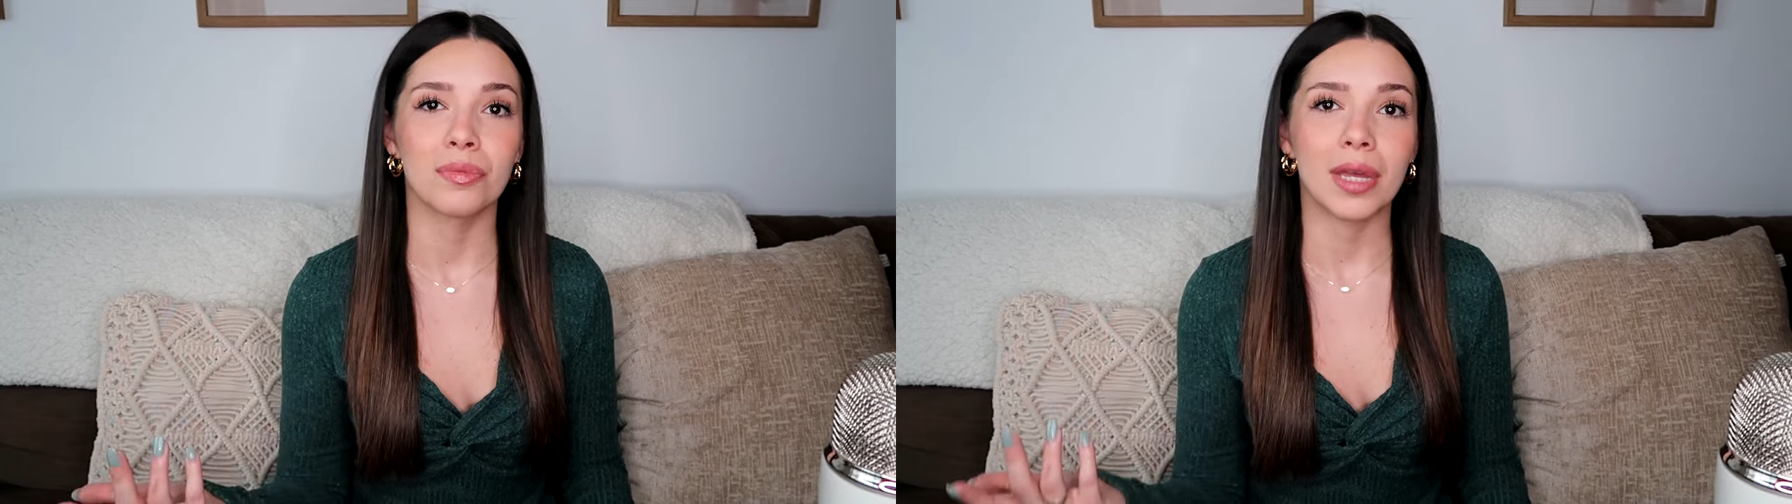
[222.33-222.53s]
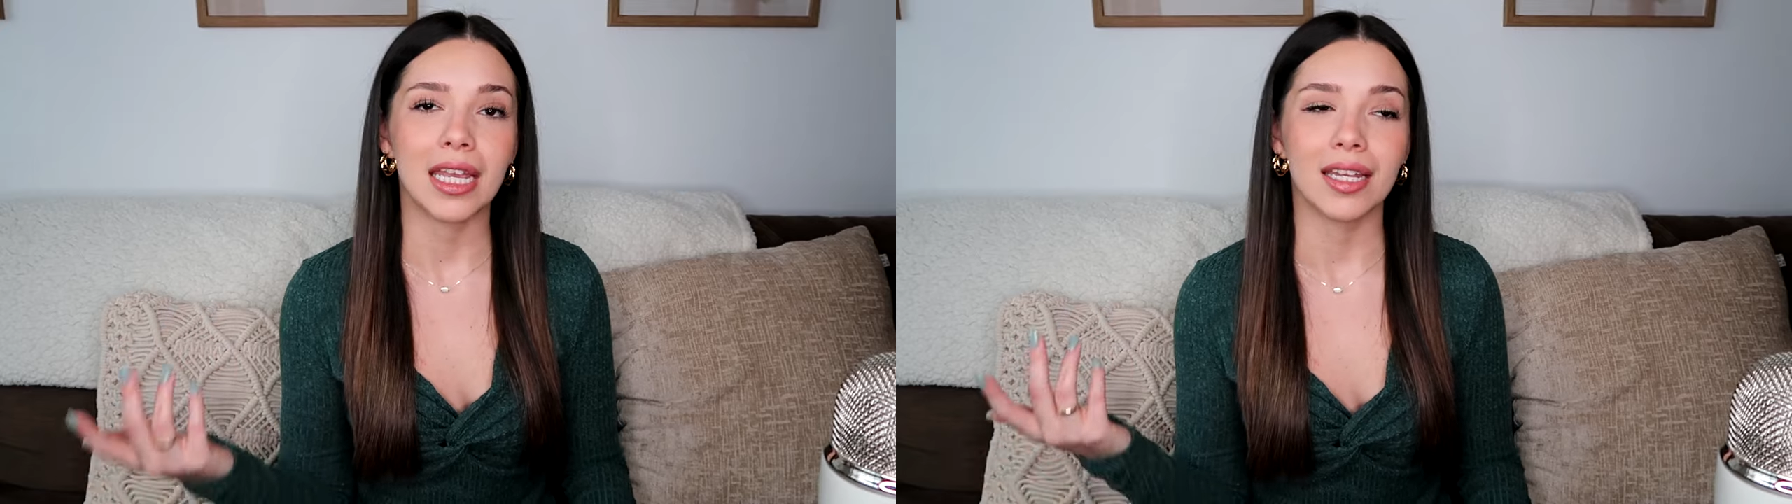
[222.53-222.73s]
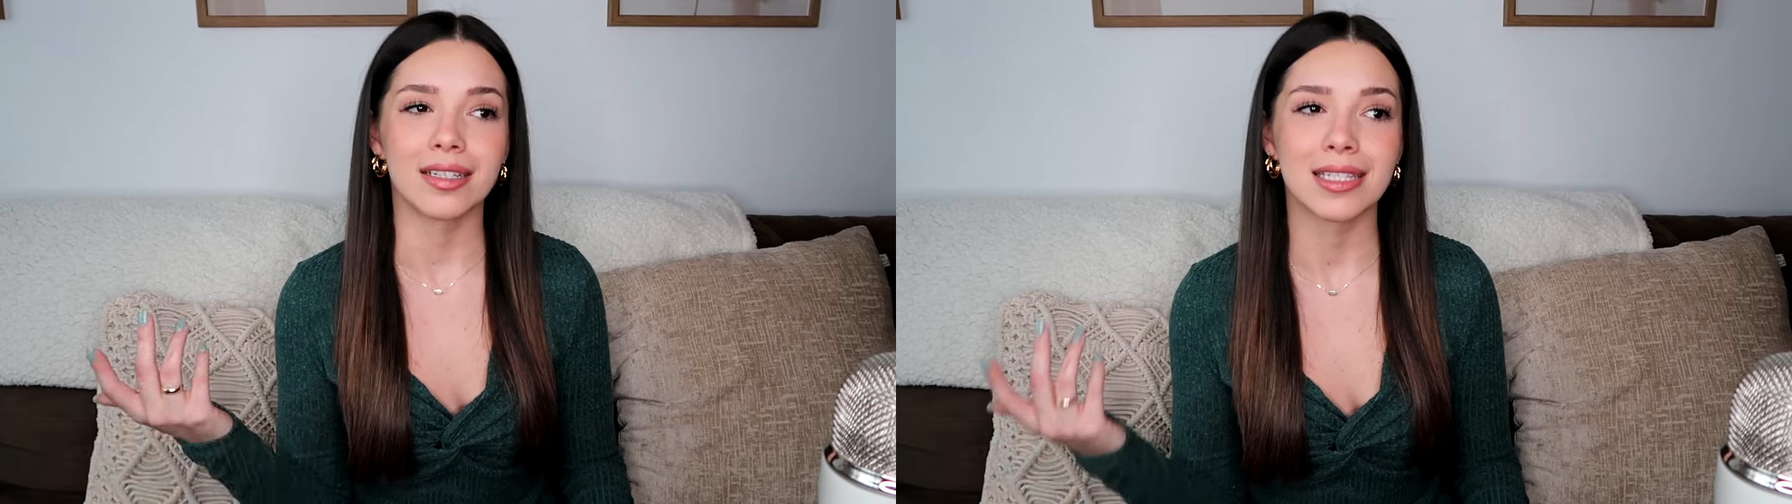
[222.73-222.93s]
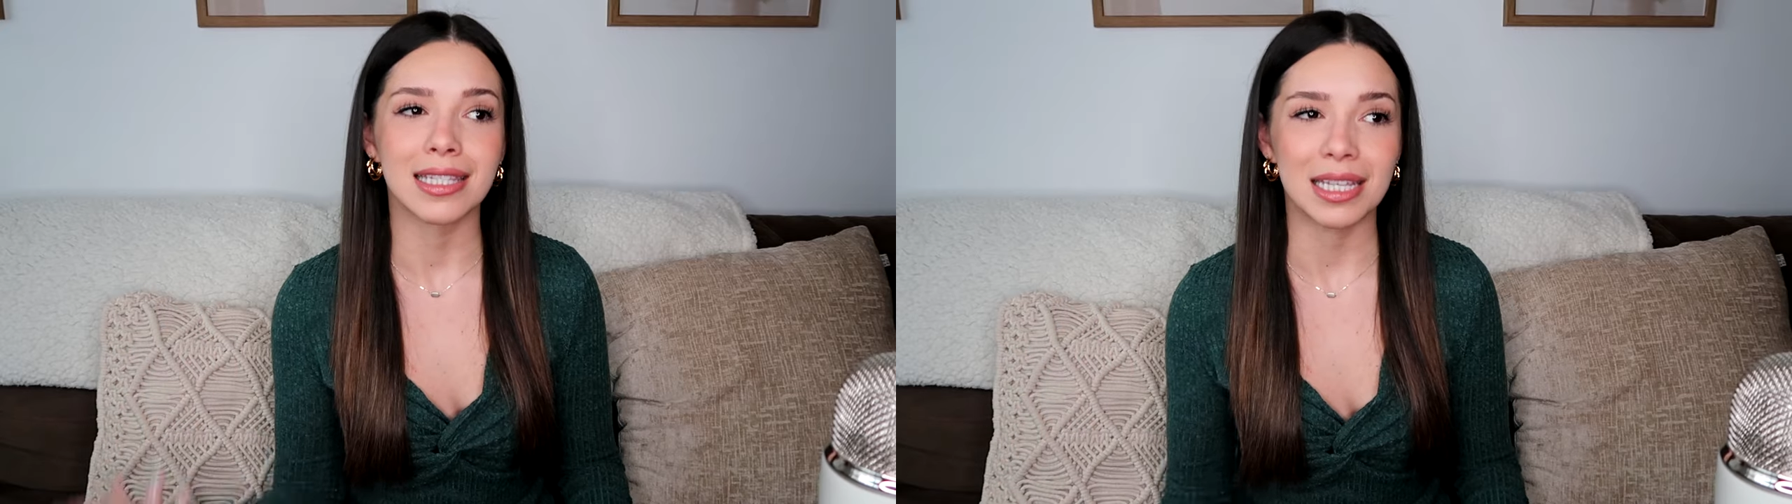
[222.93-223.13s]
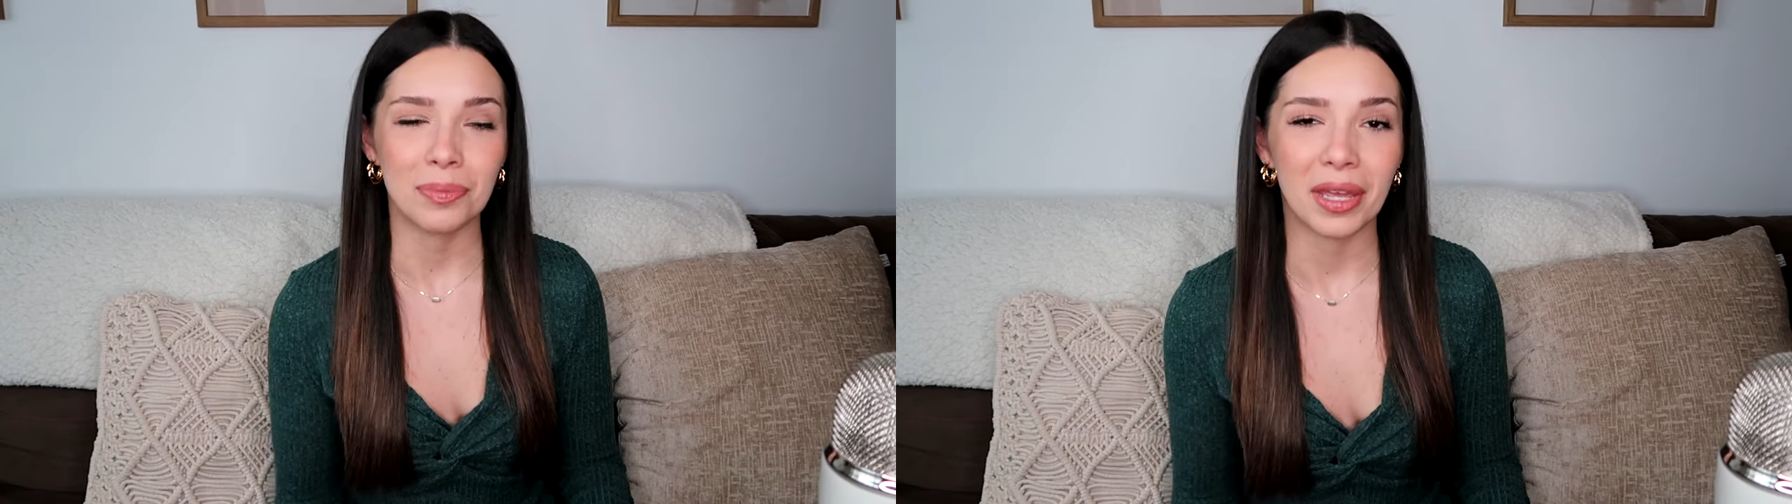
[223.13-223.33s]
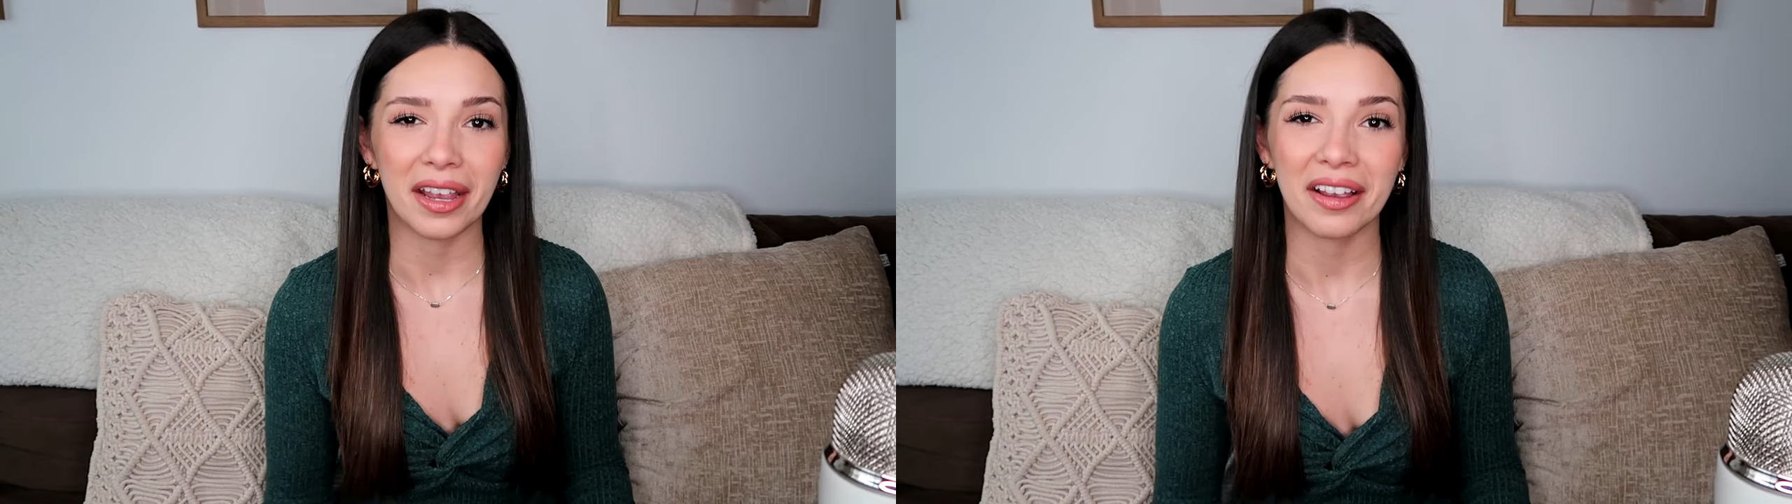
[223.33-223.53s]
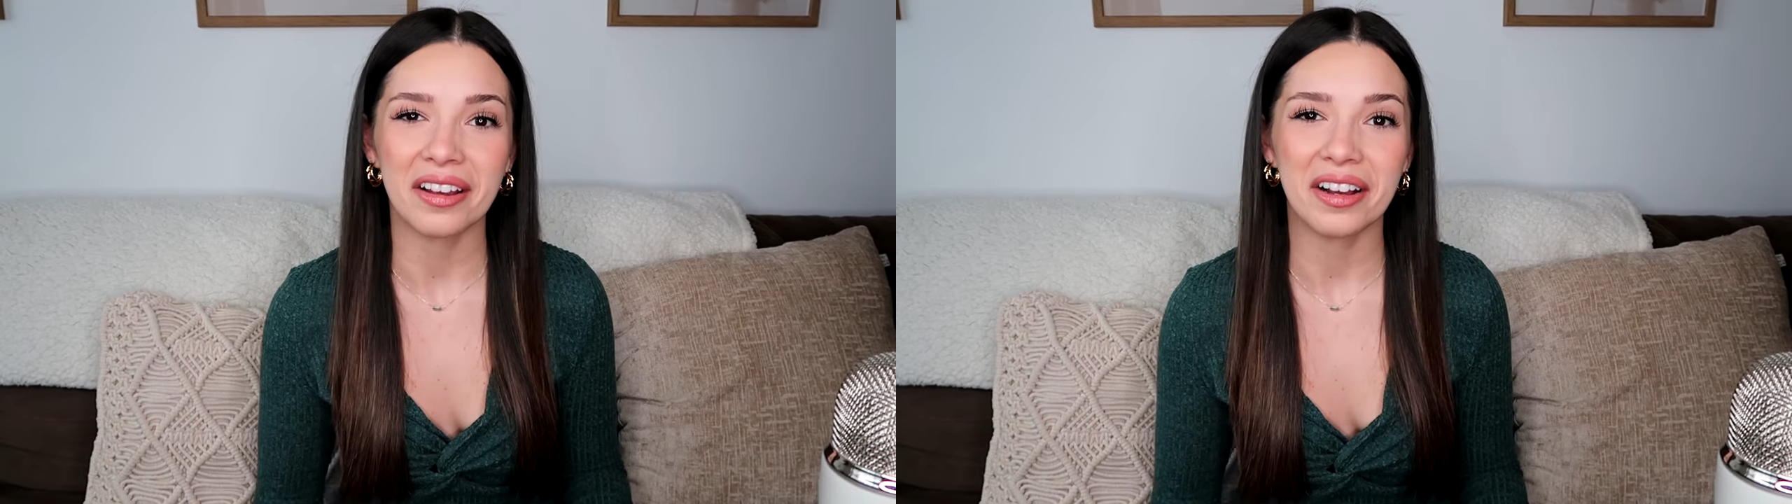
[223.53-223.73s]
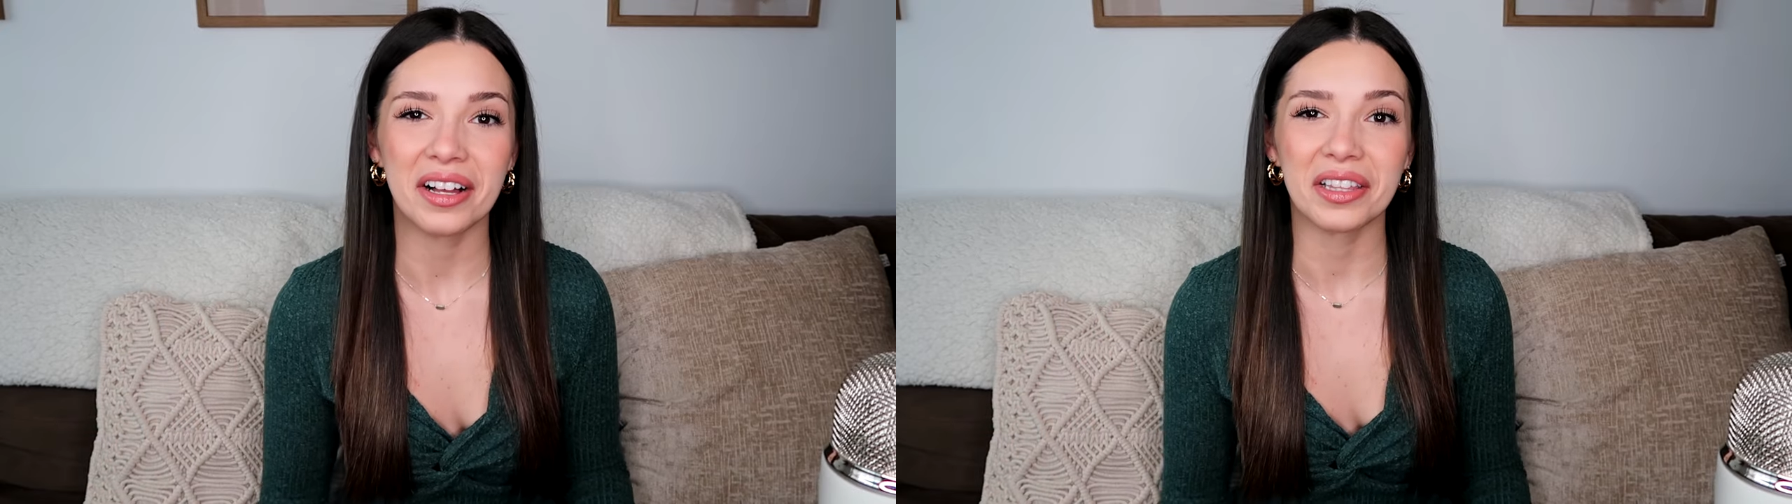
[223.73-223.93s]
made sleeping